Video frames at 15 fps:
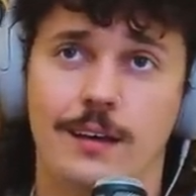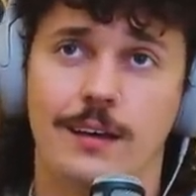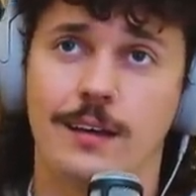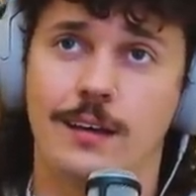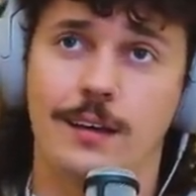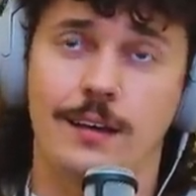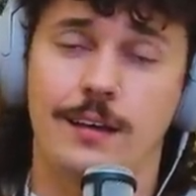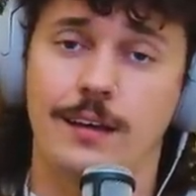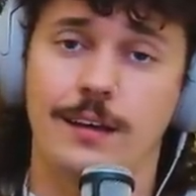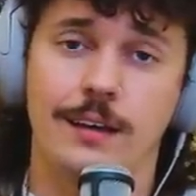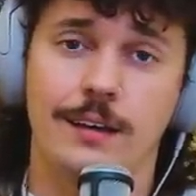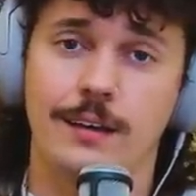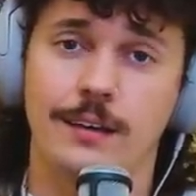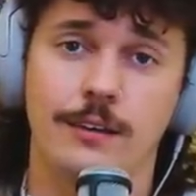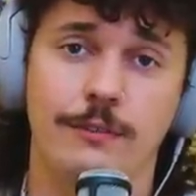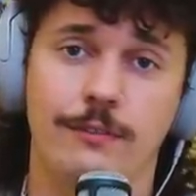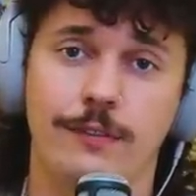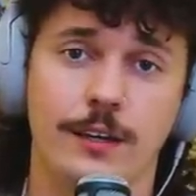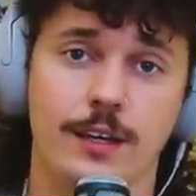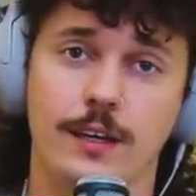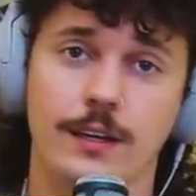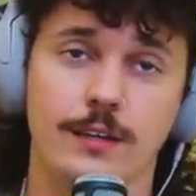okay, you
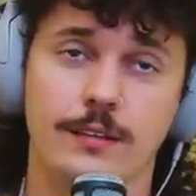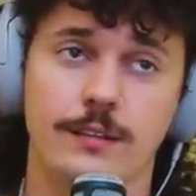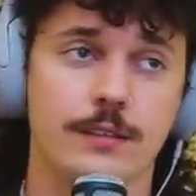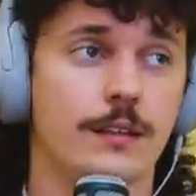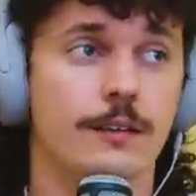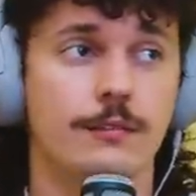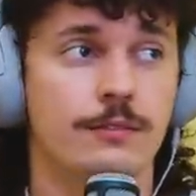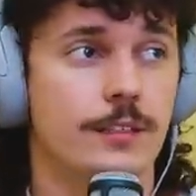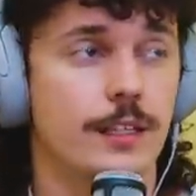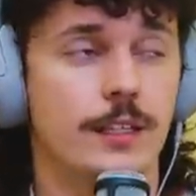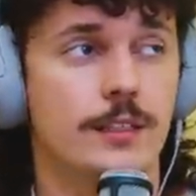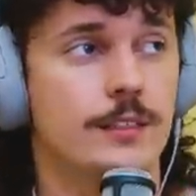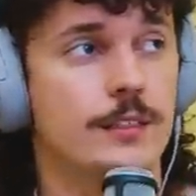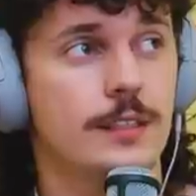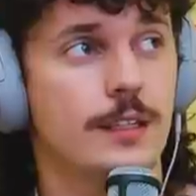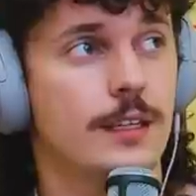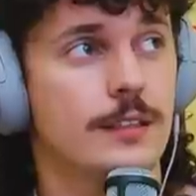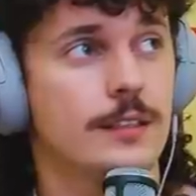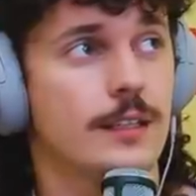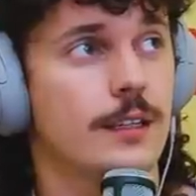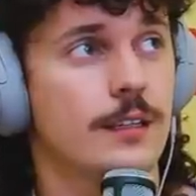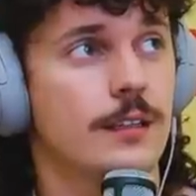fucking snowflakes, you
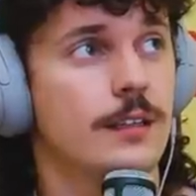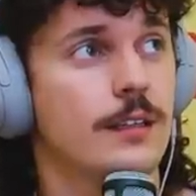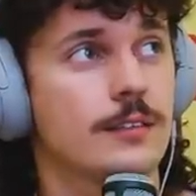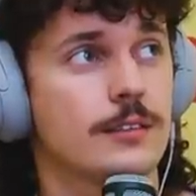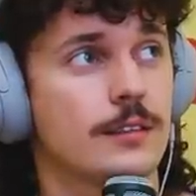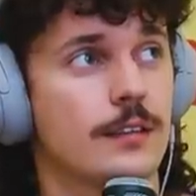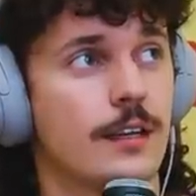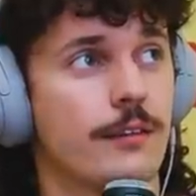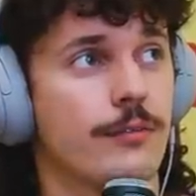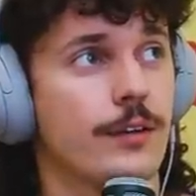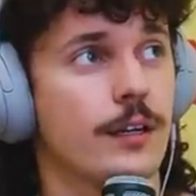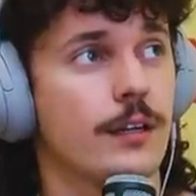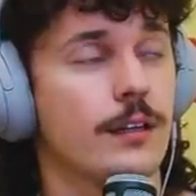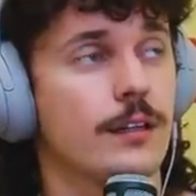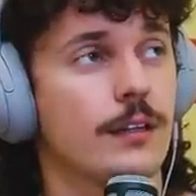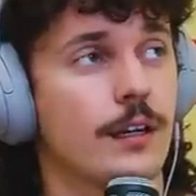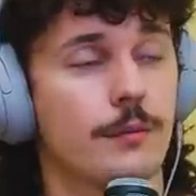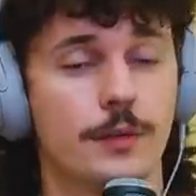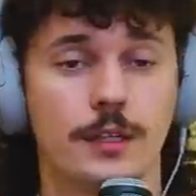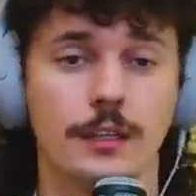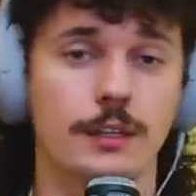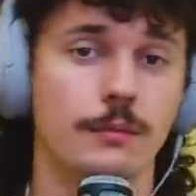guys don't laugh at anything,
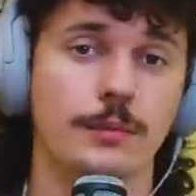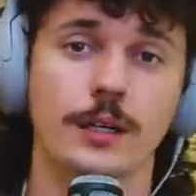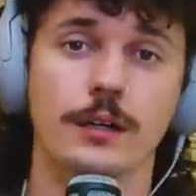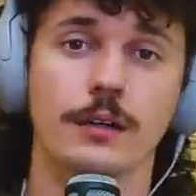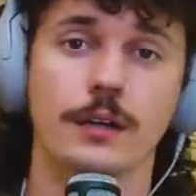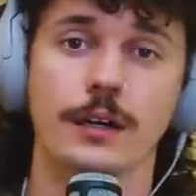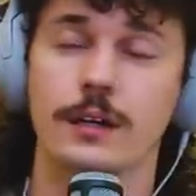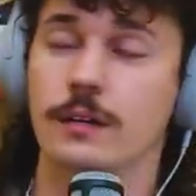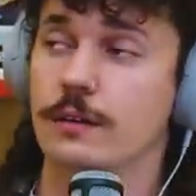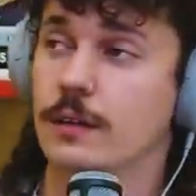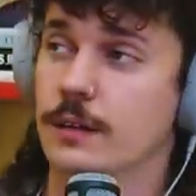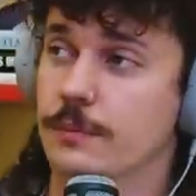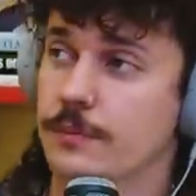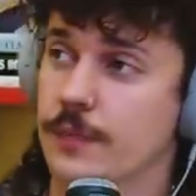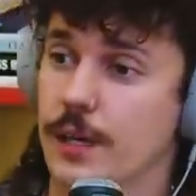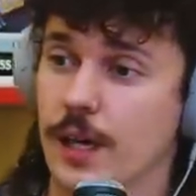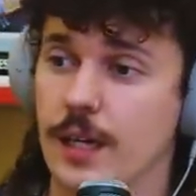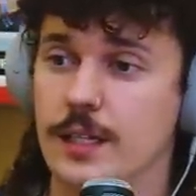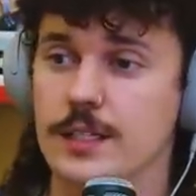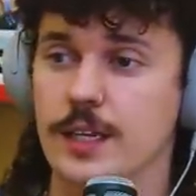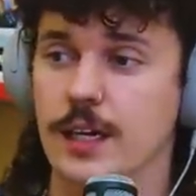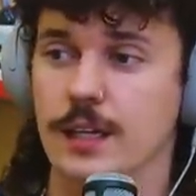I'm gonna keep going anyway.
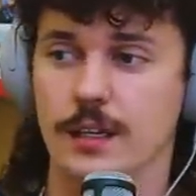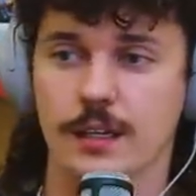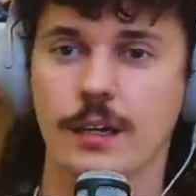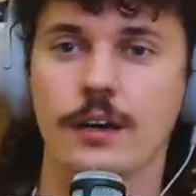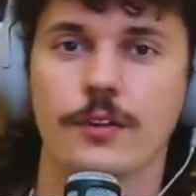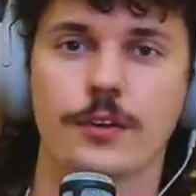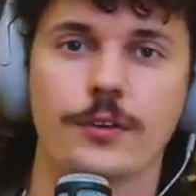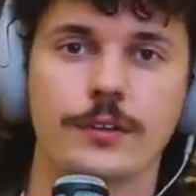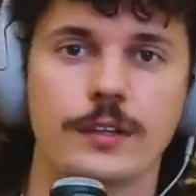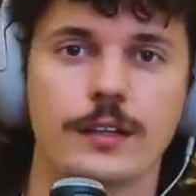And it's like, no,